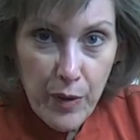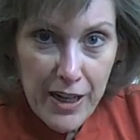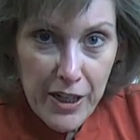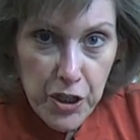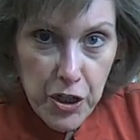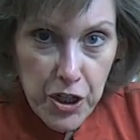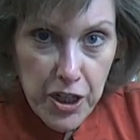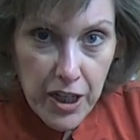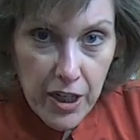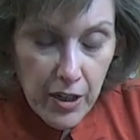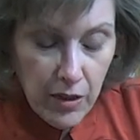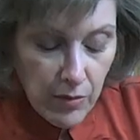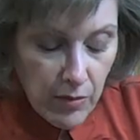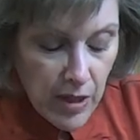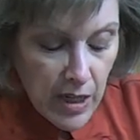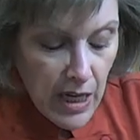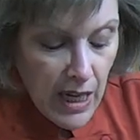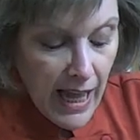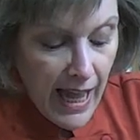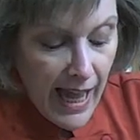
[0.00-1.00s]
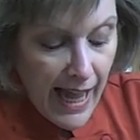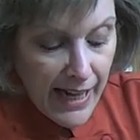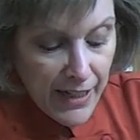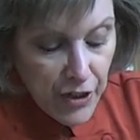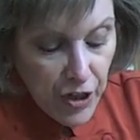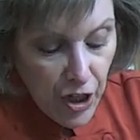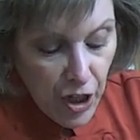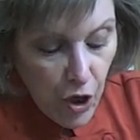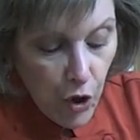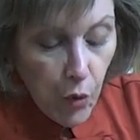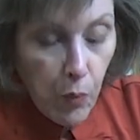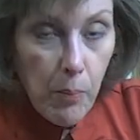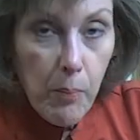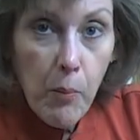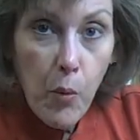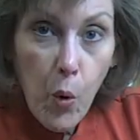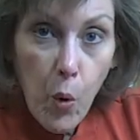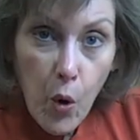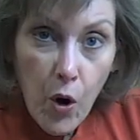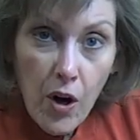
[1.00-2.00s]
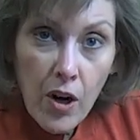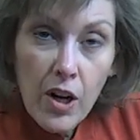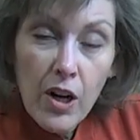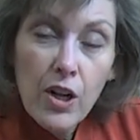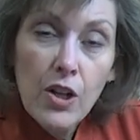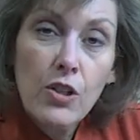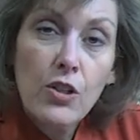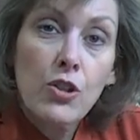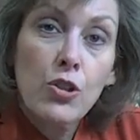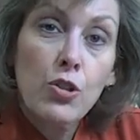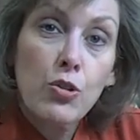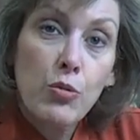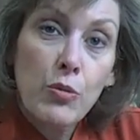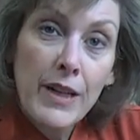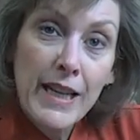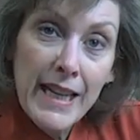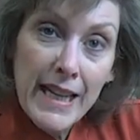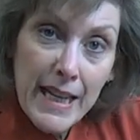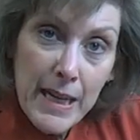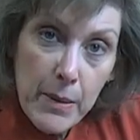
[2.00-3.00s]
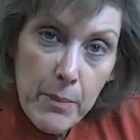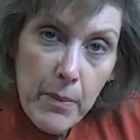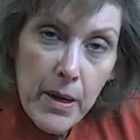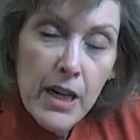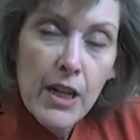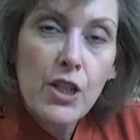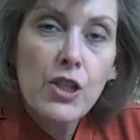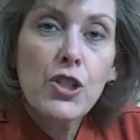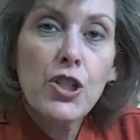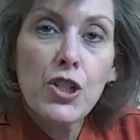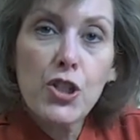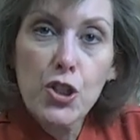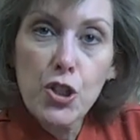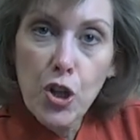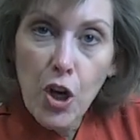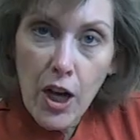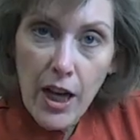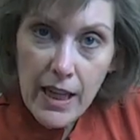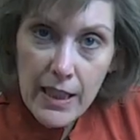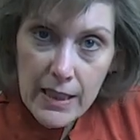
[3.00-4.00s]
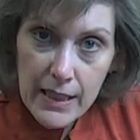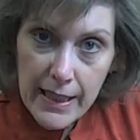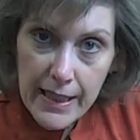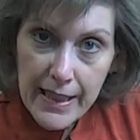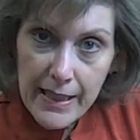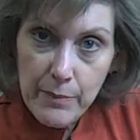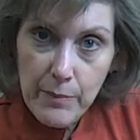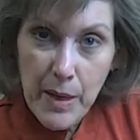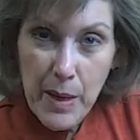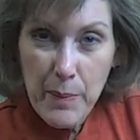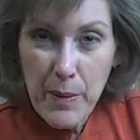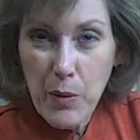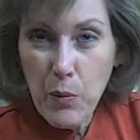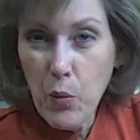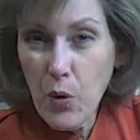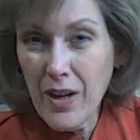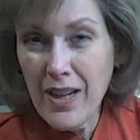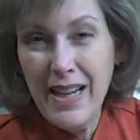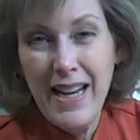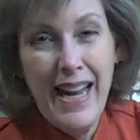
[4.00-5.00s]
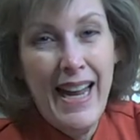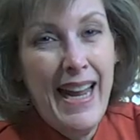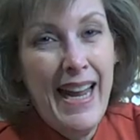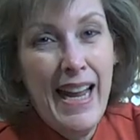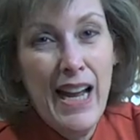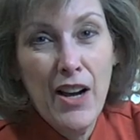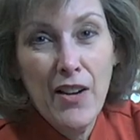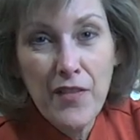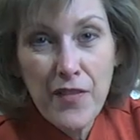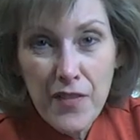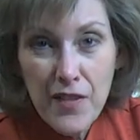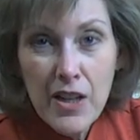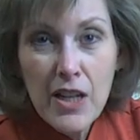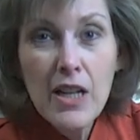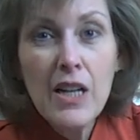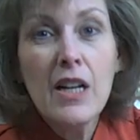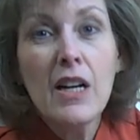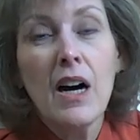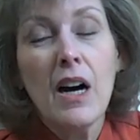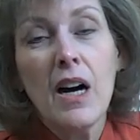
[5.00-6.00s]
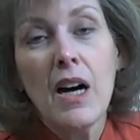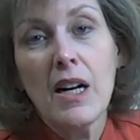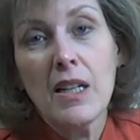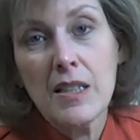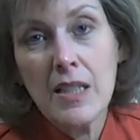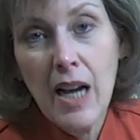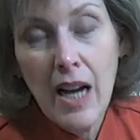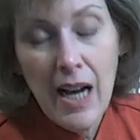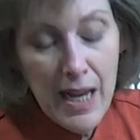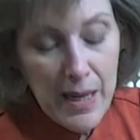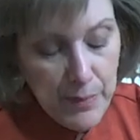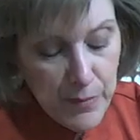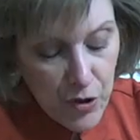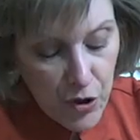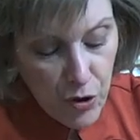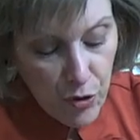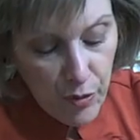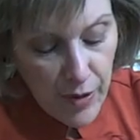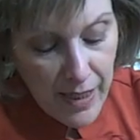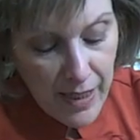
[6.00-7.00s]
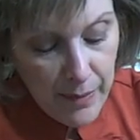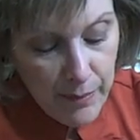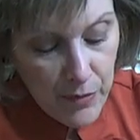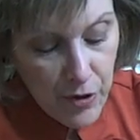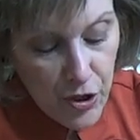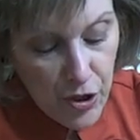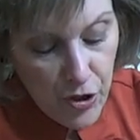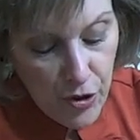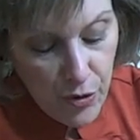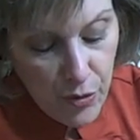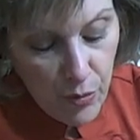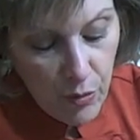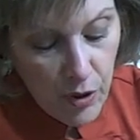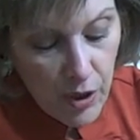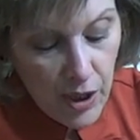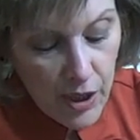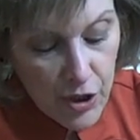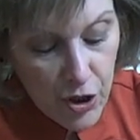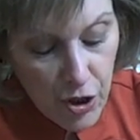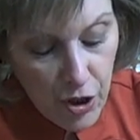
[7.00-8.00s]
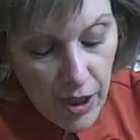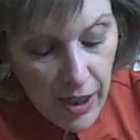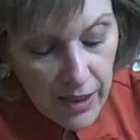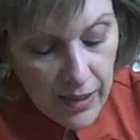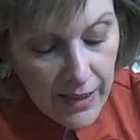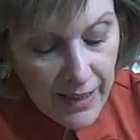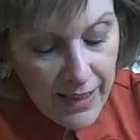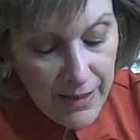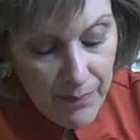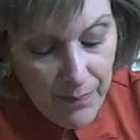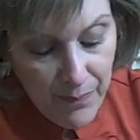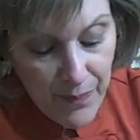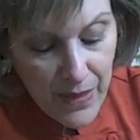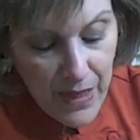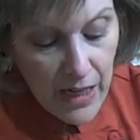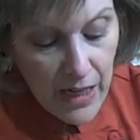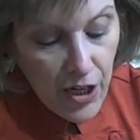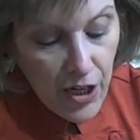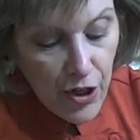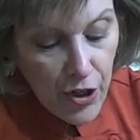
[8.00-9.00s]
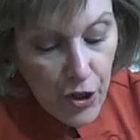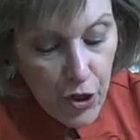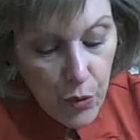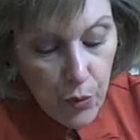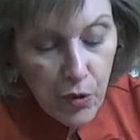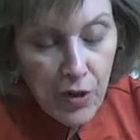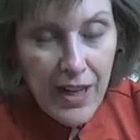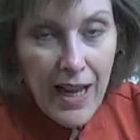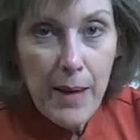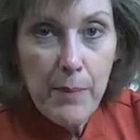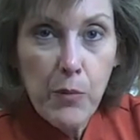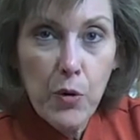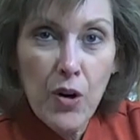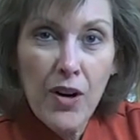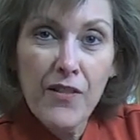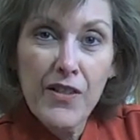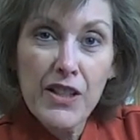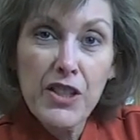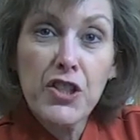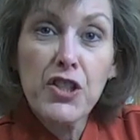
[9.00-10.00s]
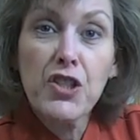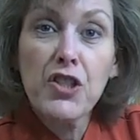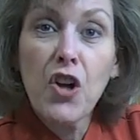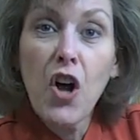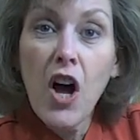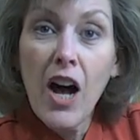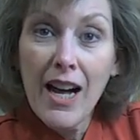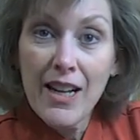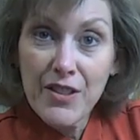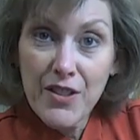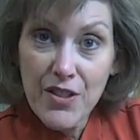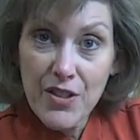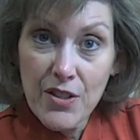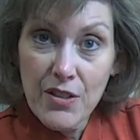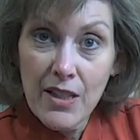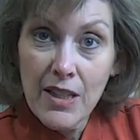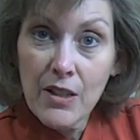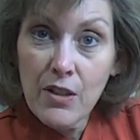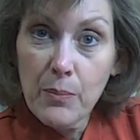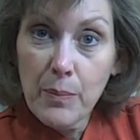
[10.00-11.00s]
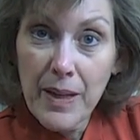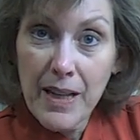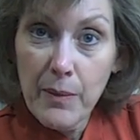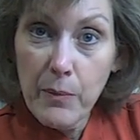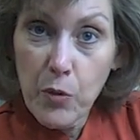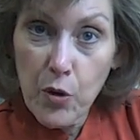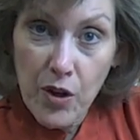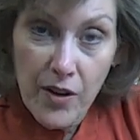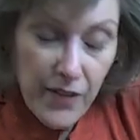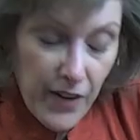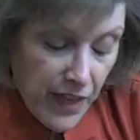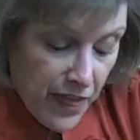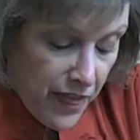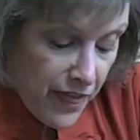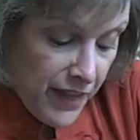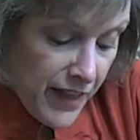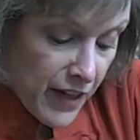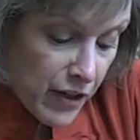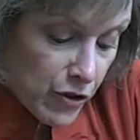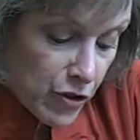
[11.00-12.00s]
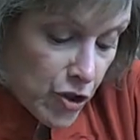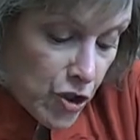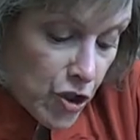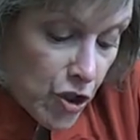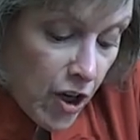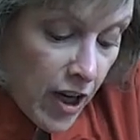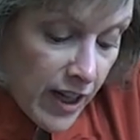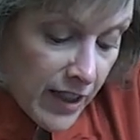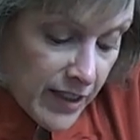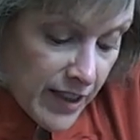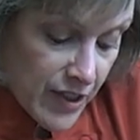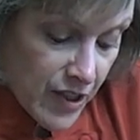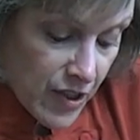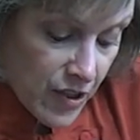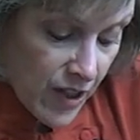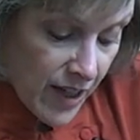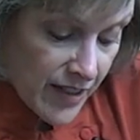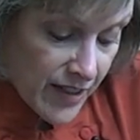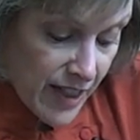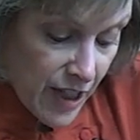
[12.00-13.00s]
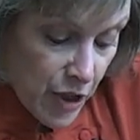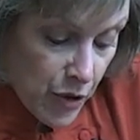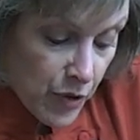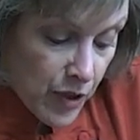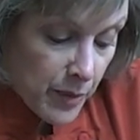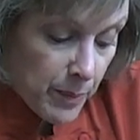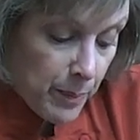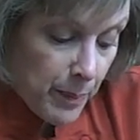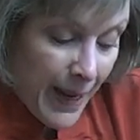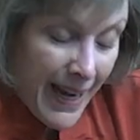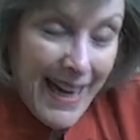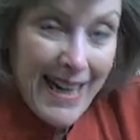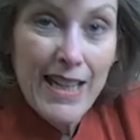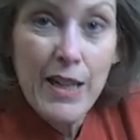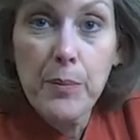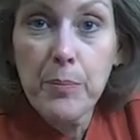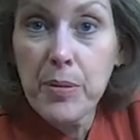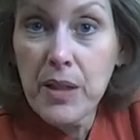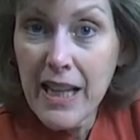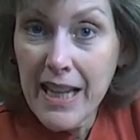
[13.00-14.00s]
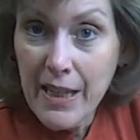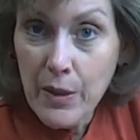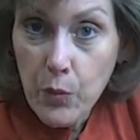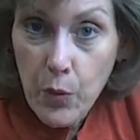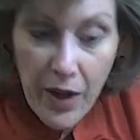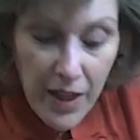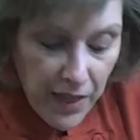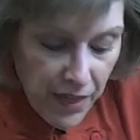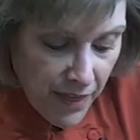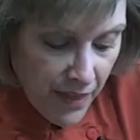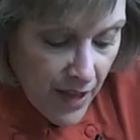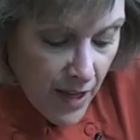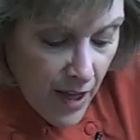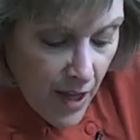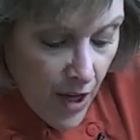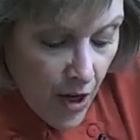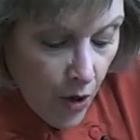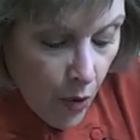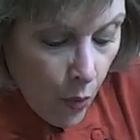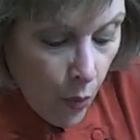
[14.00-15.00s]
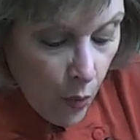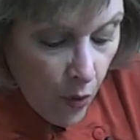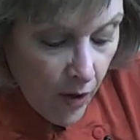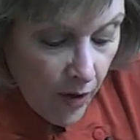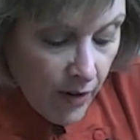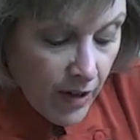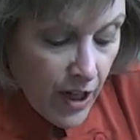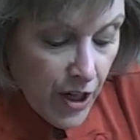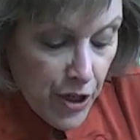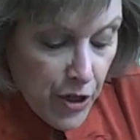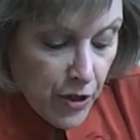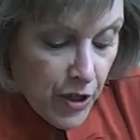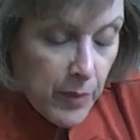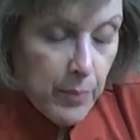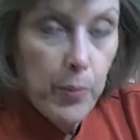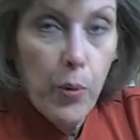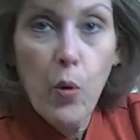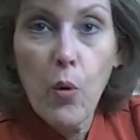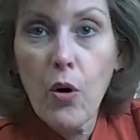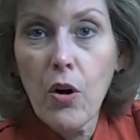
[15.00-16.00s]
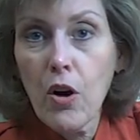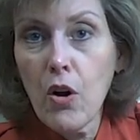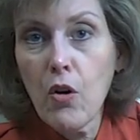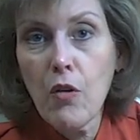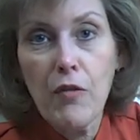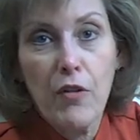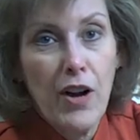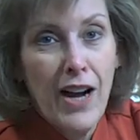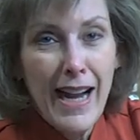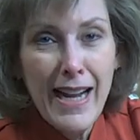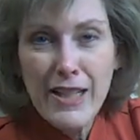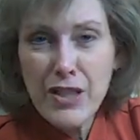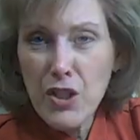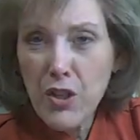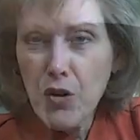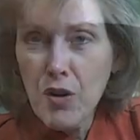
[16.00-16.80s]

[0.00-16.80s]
ratio and go more cream to chocolate, maybe one and a half uh, times cream to uh, chocolate, you will get more of a sauce. It'll be a more of a thinner chocolate sauce that you could paint a plate with, or you could pour over ice